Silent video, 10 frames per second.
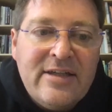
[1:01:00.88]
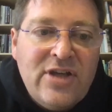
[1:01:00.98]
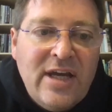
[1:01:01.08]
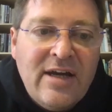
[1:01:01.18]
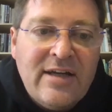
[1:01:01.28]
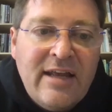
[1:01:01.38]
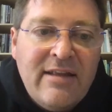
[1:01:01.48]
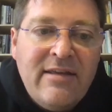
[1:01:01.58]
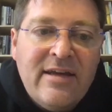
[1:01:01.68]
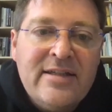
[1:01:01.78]
check out
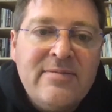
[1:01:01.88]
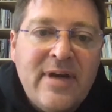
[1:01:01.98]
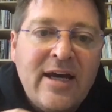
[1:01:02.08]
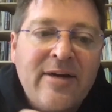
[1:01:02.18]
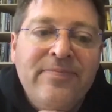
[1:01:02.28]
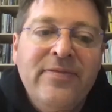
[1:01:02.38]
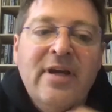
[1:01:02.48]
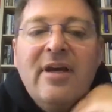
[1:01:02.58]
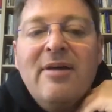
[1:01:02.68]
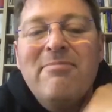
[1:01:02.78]
Anthea's
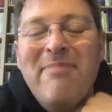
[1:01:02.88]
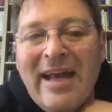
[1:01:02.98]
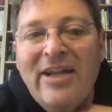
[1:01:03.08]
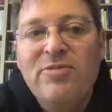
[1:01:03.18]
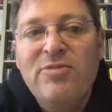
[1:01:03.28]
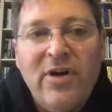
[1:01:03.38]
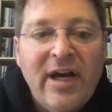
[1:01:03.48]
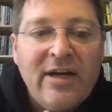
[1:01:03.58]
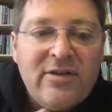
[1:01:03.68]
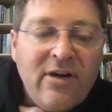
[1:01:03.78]
managed
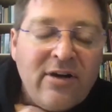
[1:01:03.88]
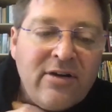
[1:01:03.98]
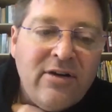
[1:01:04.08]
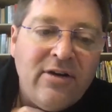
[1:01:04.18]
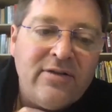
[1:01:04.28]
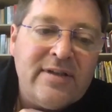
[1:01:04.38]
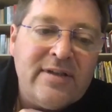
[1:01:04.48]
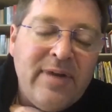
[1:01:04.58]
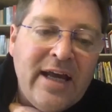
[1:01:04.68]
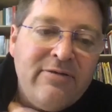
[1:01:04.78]
product on some
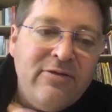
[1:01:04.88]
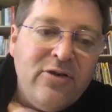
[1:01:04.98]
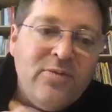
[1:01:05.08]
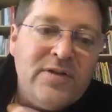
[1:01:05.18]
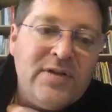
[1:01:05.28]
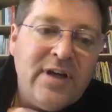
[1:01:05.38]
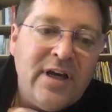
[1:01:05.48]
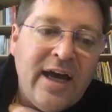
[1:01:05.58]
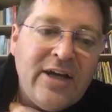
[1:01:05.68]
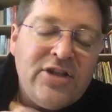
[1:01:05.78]
platforms,
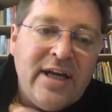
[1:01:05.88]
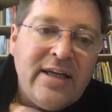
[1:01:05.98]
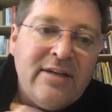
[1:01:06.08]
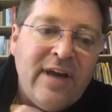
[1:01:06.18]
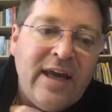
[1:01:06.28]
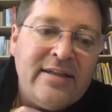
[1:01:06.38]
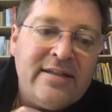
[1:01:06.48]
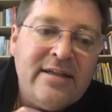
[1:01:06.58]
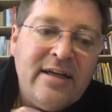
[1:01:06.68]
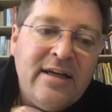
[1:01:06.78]

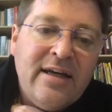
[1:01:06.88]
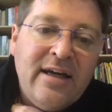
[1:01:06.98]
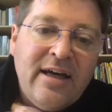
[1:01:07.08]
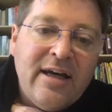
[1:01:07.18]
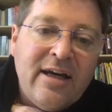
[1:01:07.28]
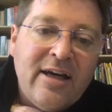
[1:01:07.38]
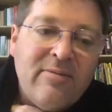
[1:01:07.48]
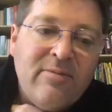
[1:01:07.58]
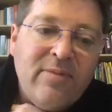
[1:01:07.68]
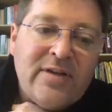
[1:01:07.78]
#invest,
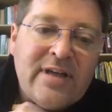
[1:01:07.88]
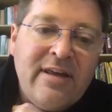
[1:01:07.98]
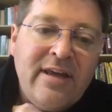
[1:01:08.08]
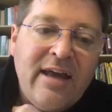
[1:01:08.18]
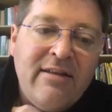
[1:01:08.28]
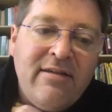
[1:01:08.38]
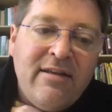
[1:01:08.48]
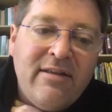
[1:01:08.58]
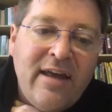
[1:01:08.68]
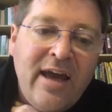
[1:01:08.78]
because I think Anthea
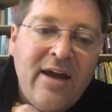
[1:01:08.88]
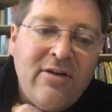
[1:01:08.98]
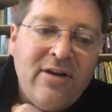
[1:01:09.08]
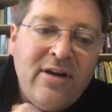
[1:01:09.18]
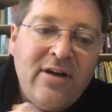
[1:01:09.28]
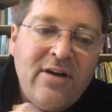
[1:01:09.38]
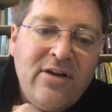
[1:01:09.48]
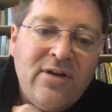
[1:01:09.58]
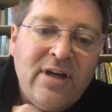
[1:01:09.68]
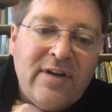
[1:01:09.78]
there,
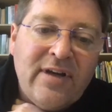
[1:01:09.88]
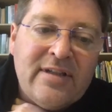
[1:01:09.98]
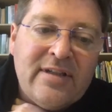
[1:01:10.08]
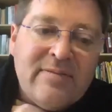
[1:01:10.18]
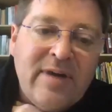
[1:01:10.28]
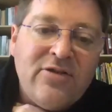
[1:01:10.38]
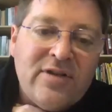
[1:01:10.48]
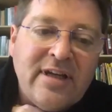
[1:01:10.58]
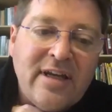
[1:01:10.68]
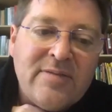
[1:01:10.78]
you're giving some
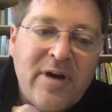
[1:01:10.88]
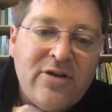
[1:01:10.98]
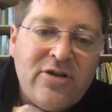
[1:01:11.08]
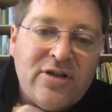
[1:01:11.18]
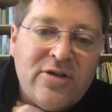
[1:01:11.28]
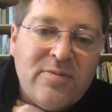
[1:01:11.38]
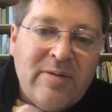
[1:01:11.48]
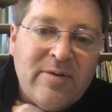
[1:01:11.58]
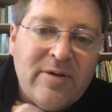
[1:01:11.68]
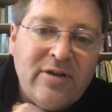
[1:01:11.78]
interesting exposure to
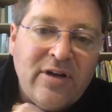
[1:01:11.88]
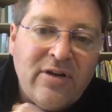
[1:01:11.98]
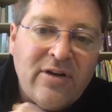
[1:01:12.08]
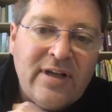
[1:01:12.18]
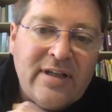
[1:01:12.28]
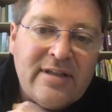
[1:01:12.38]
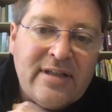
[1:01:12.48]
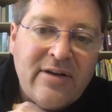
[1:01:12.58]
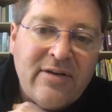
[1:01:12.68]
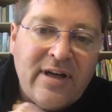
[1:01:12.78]
people, not
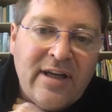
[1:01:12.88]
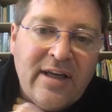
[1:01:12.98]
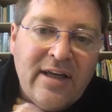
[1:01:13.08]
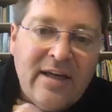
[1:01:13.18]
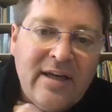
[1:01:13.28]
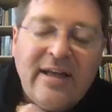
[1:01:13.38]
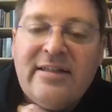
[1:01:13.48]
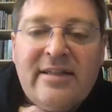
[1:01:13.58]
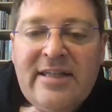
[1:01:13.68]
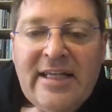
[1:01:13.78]
necessarily, and
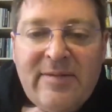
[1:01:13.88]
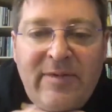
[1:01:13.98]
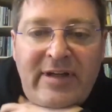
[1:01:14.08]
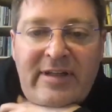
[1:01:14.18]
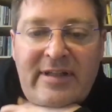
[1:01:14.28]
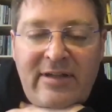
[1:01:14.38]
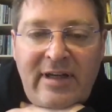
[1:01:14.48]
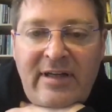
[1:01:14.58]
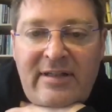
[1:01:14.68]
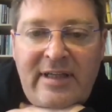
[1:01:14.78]
it's accessible and
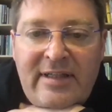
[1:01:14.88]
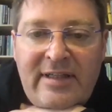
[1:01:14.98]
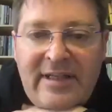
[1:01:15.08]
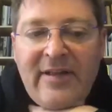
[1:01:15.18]
it's easy.